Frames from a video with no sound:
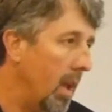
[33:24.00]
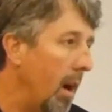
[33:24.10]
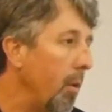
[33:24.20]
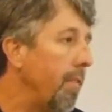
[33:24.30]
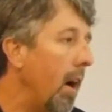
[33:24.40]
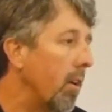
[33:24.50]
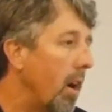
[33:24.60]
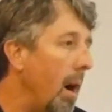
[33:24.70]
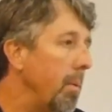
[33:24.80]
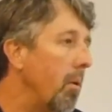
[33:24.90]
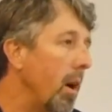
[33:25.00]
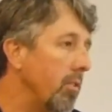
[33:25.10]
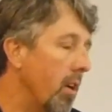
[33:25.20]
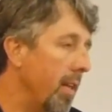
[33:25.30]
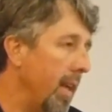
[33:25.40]
And we filed
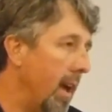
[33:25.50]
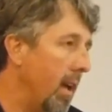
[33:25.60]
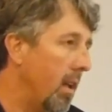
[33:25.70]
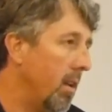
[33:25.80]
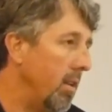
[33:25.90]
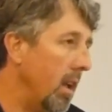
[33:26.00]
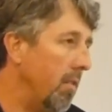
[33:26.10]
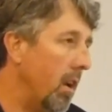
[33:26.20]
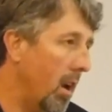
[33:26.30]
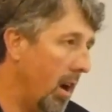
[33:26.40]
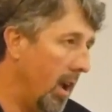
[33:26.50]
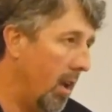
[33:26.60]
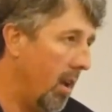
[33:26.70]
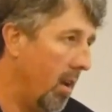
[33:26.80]
copyrights on that, David and I.